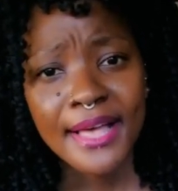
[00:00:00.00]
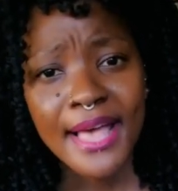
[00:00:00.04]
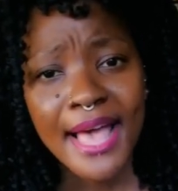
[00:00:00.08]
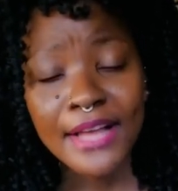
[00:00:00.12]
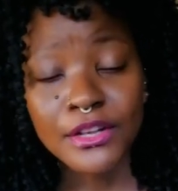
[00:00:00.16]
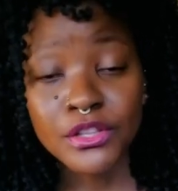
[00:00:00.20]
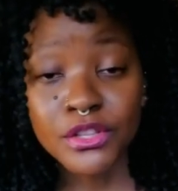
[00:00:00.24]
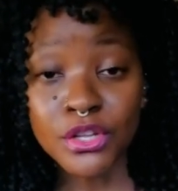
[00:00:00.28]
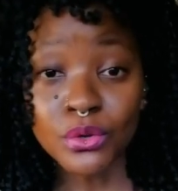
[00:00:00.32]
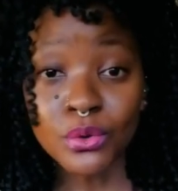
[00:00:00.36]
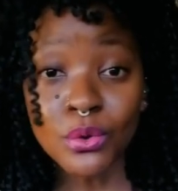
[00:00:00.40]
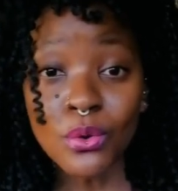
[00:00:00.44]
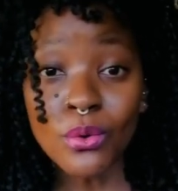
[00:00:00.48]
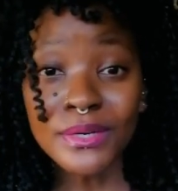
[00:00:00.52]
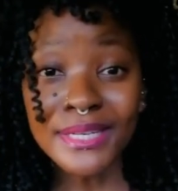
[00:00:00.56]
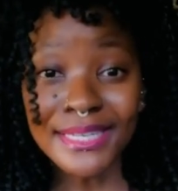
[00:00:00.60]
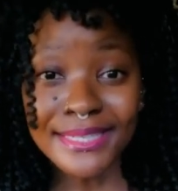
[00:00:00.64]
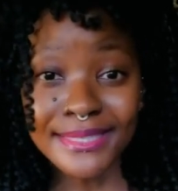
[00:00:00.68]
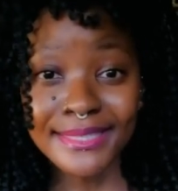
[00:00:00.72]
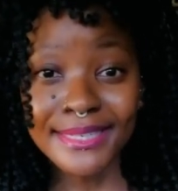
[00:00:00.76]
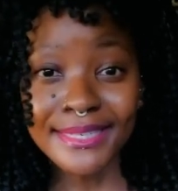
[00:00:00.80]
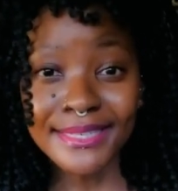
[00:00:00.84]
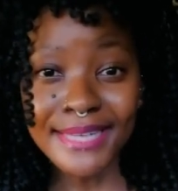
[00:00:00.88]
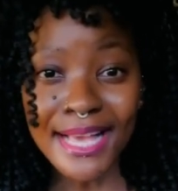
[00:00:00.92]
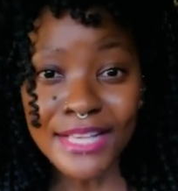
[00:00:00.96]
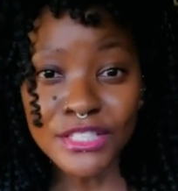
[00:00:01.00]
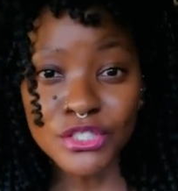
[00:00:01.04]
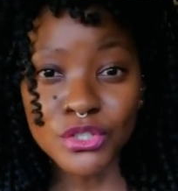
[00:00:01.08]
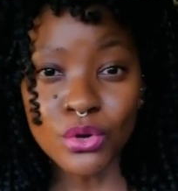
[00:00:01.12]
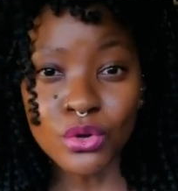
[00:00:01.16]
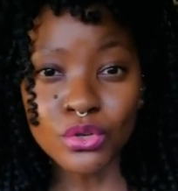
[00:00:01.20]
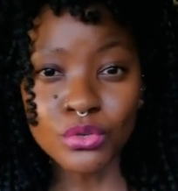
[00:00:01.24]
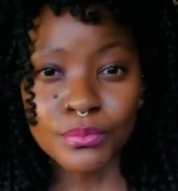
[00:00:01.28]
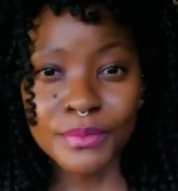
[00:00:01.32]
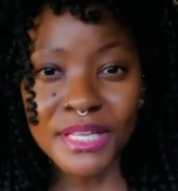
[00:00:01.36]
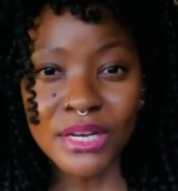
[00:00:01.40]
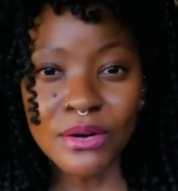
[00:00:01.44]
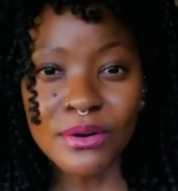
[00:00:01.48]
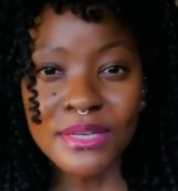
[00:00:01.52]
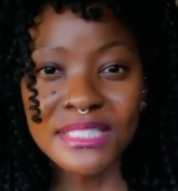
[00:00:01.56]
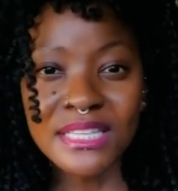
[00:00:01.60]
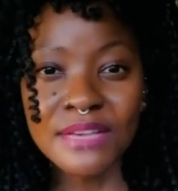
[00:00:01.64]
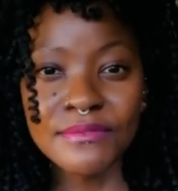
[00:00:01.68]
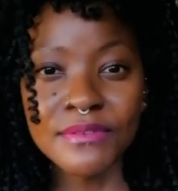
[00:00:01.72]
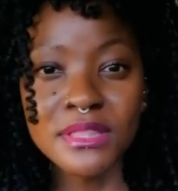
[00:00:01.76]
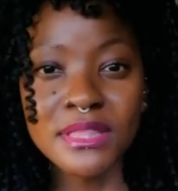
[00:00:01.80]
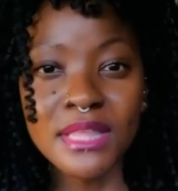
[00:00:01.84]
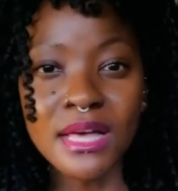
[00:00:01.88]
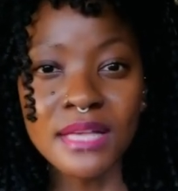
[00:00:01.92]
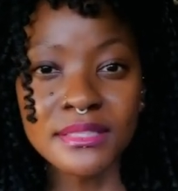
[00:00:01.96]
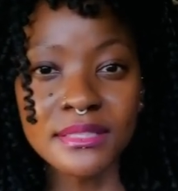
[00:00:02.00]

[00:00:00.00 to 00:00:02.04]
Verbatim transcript: And the Lord, indeed, has told me there are 7,000